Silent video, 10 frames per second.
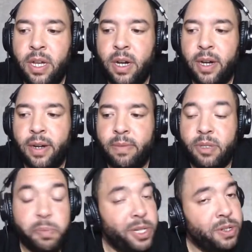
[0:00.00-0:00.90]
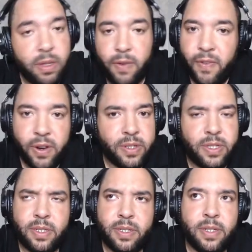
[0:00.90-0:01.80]
especially the
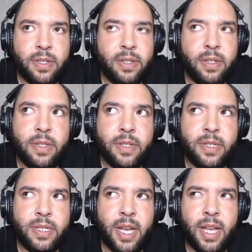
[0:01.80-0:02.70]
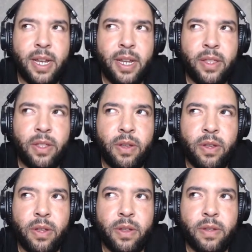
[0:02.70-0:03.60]
first, the second, and
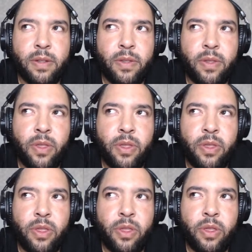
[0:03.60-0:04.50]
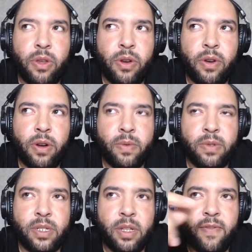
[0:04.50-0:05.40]
the third. I want to
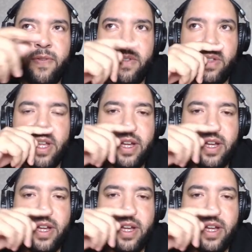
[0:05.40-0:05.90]
say the fourth.